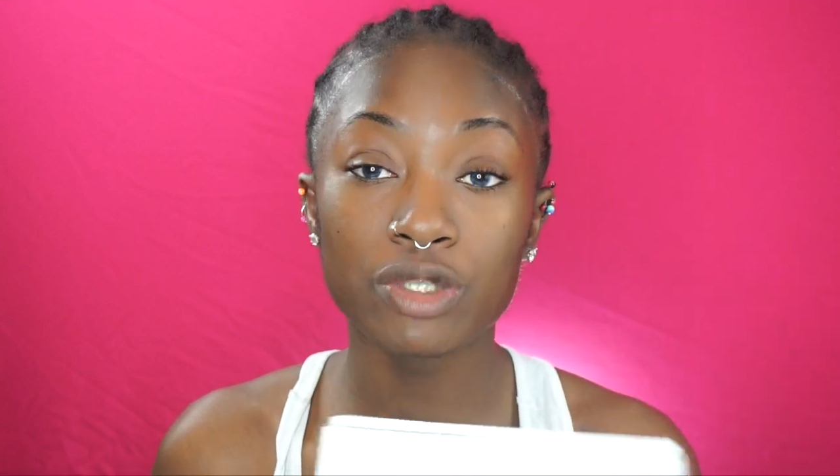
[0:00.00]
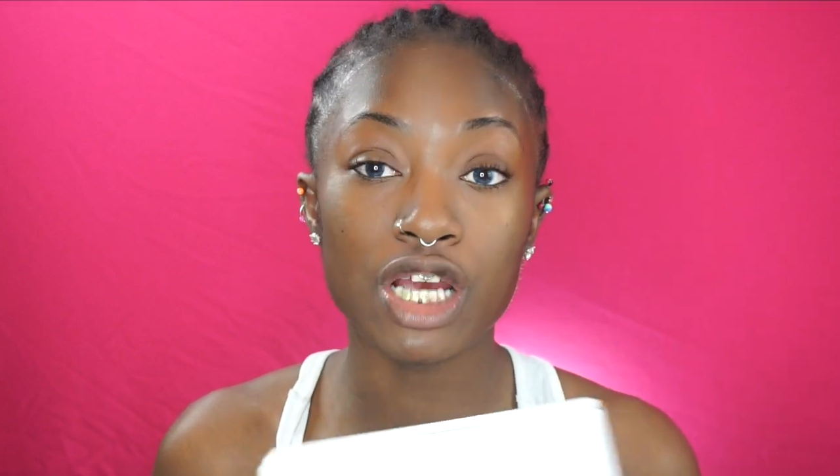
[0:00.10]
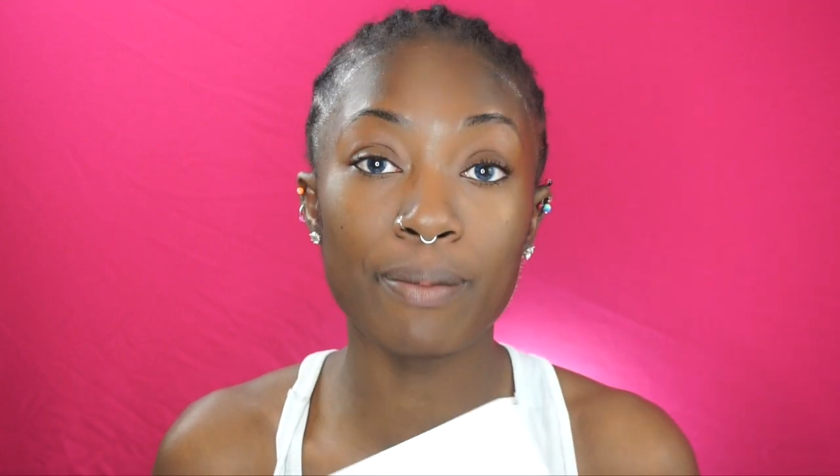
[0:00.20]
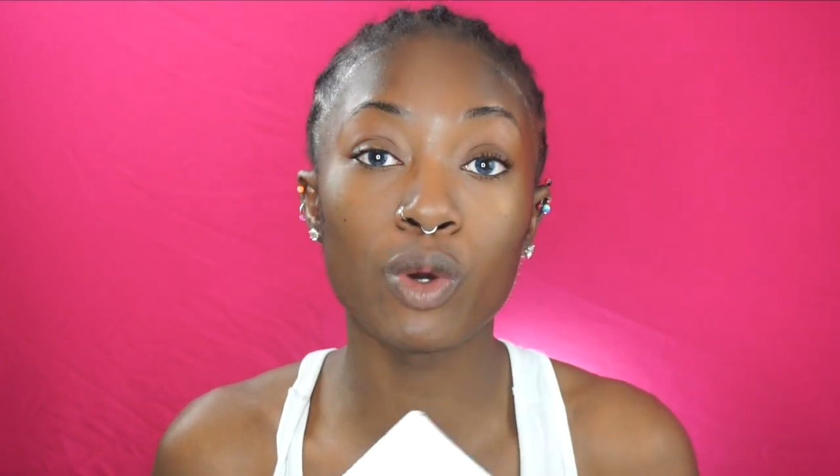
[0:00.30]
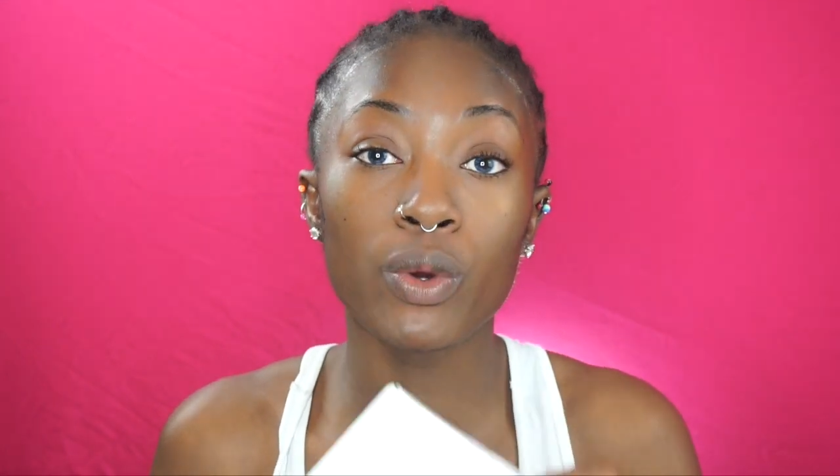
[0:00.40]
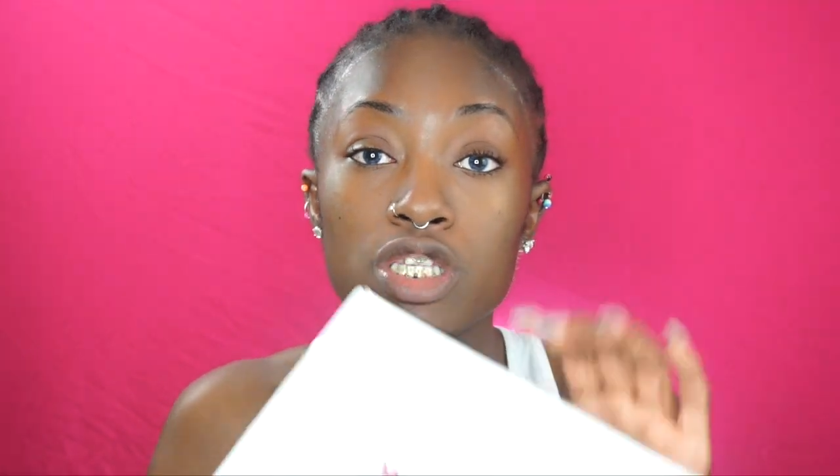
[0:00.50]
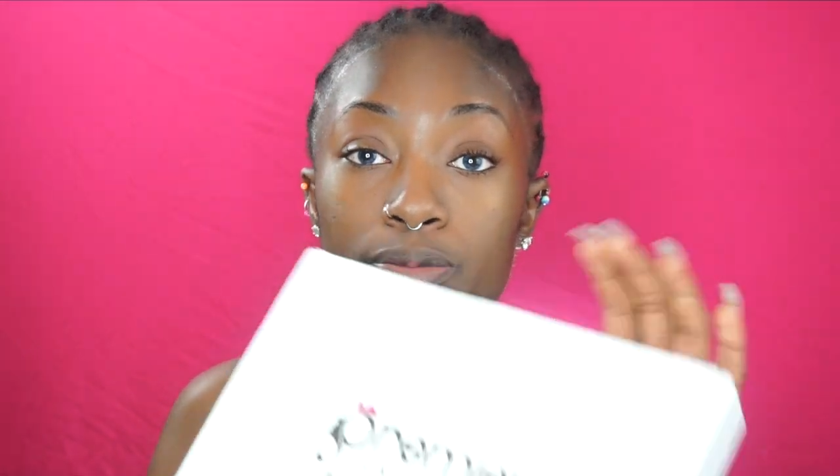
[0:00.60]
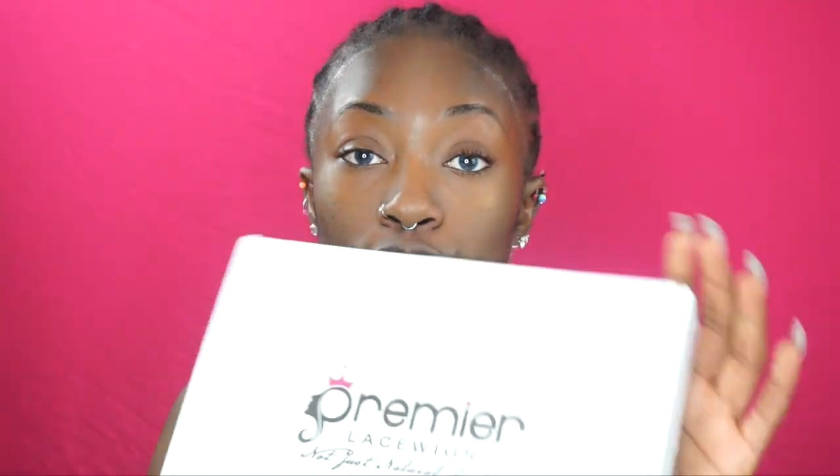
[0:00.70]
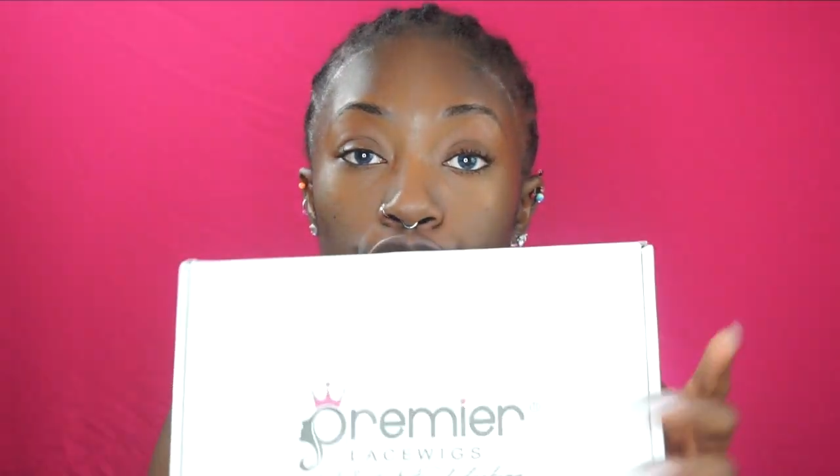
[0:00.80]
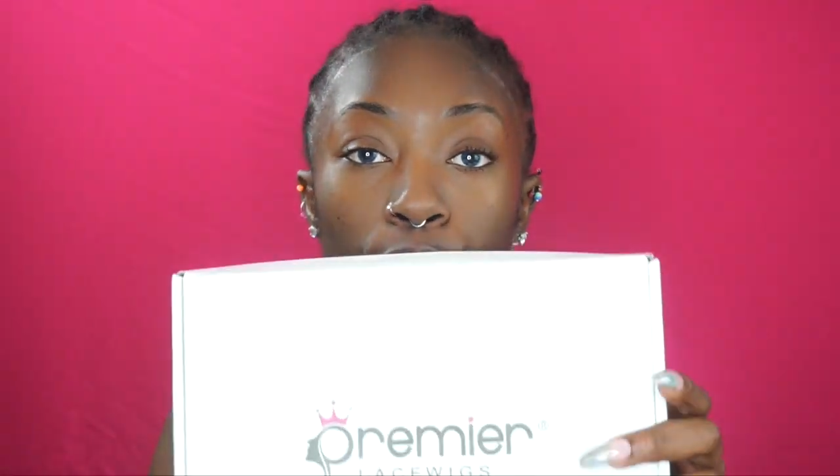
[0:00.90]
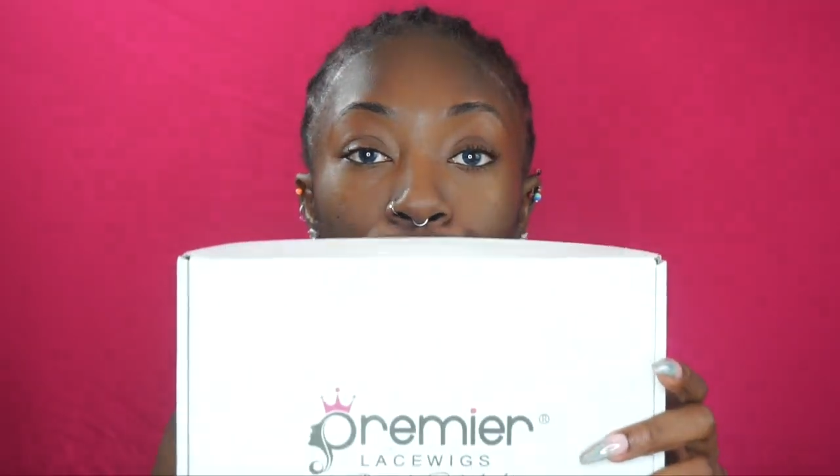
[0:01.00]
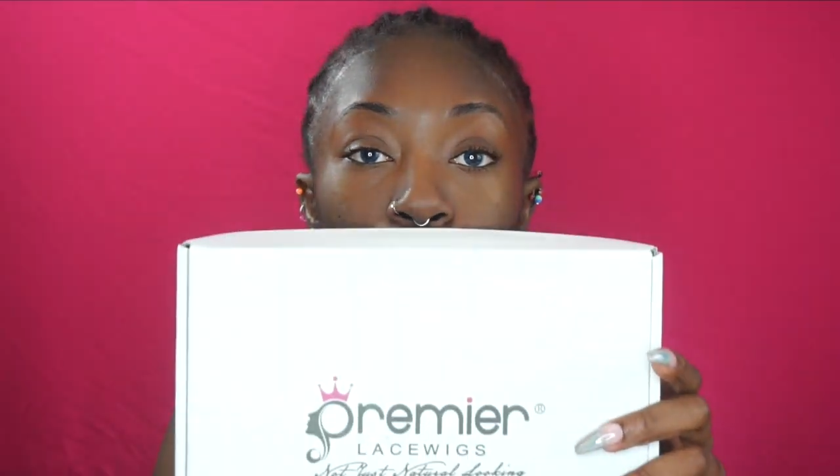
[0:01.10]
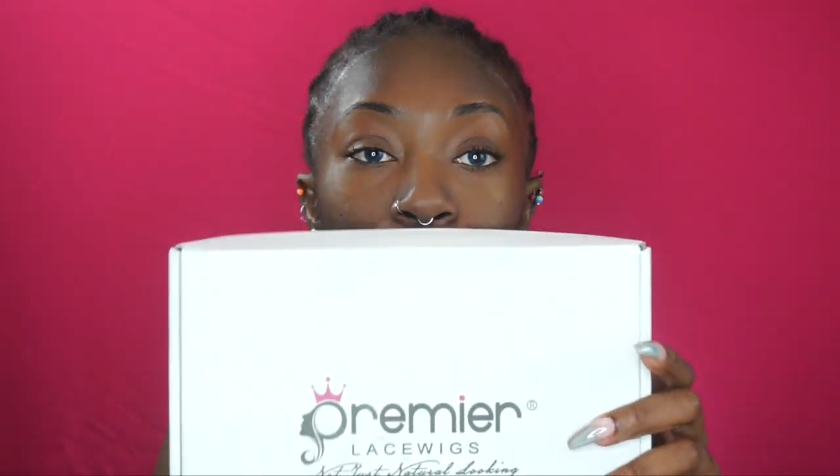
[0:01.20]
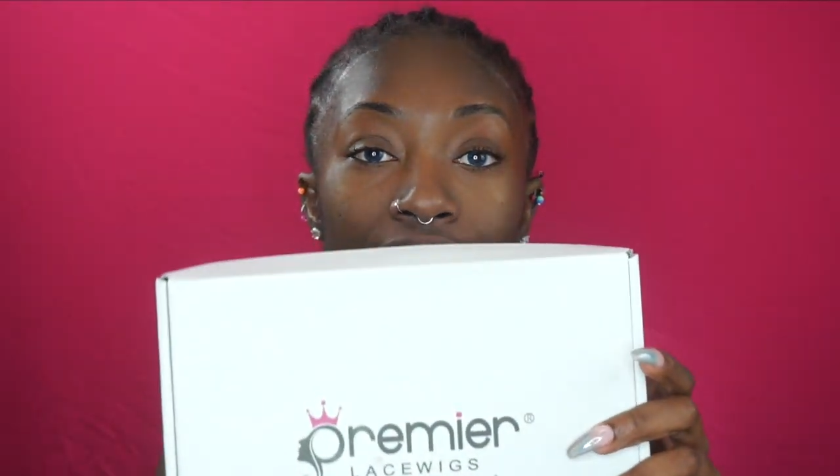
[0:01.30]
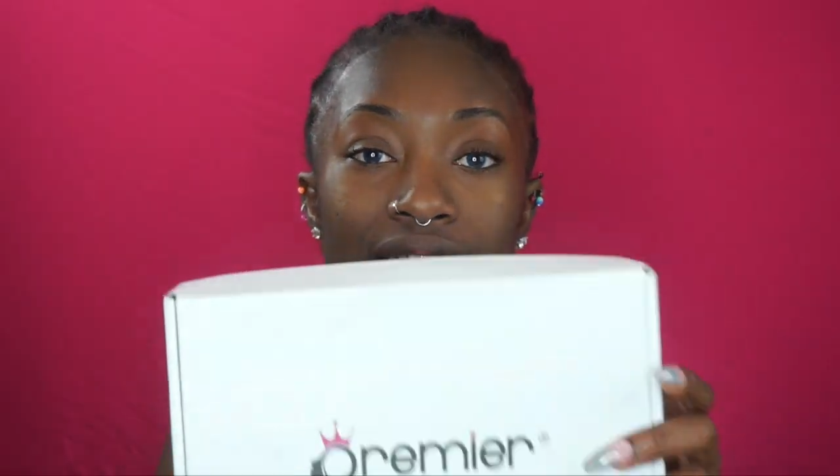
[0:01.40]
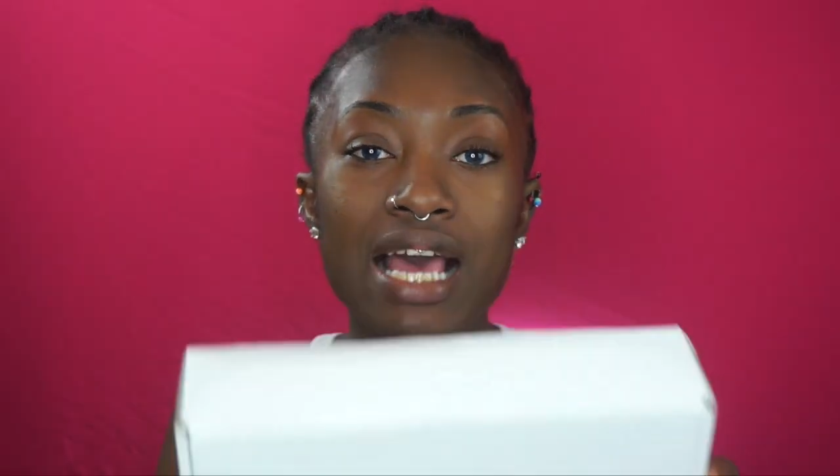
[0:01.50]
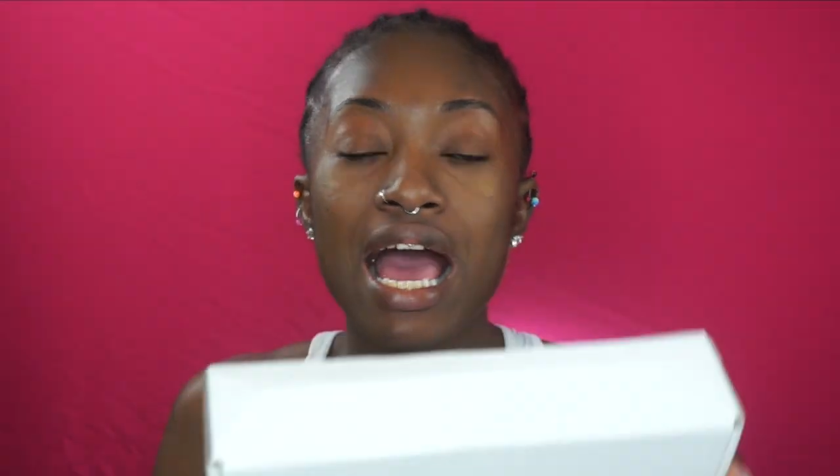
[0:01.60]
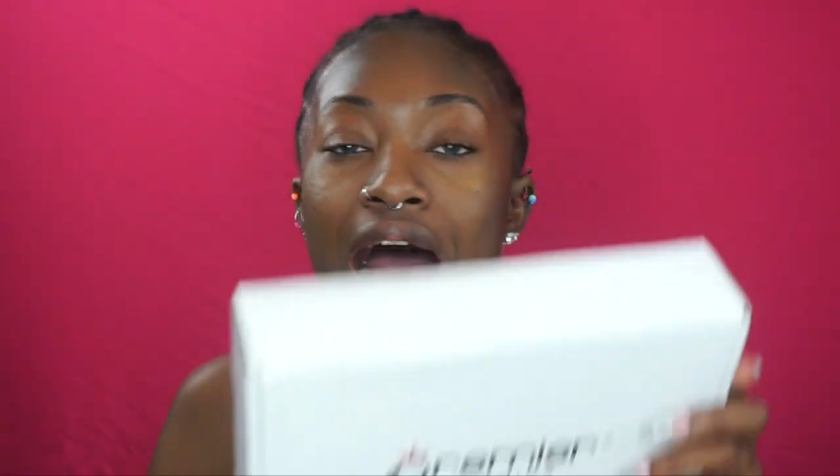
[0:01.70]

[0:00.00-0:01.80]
which I'm going to be showing you guys.